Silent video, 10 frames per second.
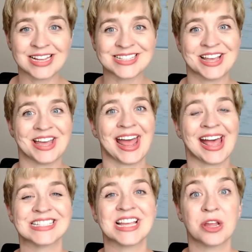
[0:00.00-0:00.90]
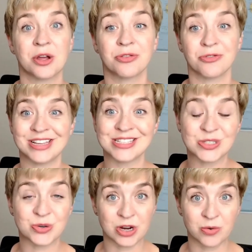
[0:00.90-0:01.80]
I said, as I go through this
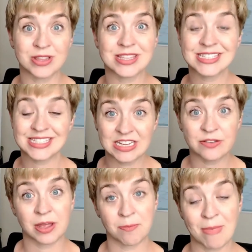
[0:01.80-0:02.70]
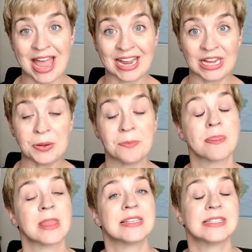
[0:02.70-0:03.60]
story with Steve and Maggie,
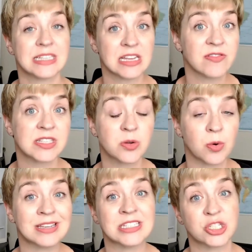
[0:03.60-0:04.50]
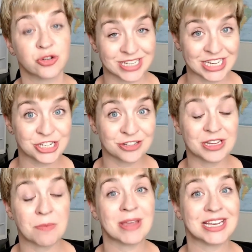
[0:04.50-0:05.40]
Steve is going to
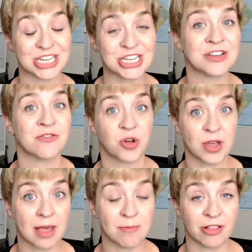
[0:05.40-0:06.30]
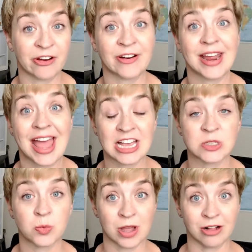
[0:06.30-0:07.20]
strategically be teaching vocabulary
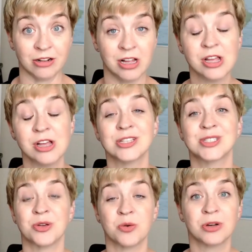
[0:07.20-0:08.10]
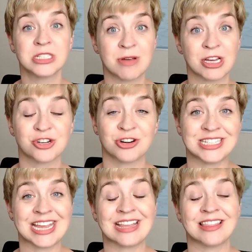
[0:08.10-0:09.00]
as well. So you want to make sure to
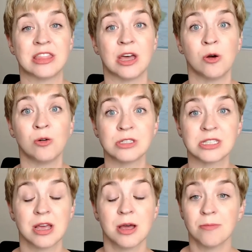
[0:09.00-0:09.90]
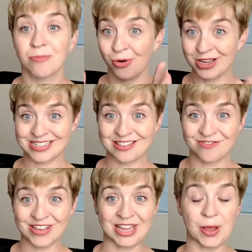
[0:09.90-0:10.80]
take those points in the
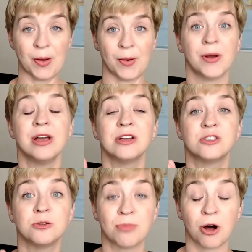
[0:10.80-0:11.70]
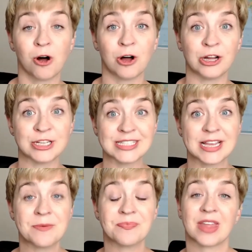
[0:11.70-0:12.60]
video to pause
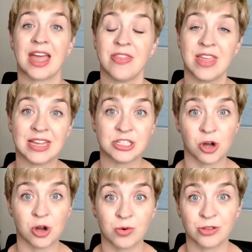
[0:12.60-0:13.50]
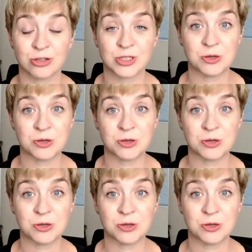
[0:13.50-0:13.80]
and then talk with your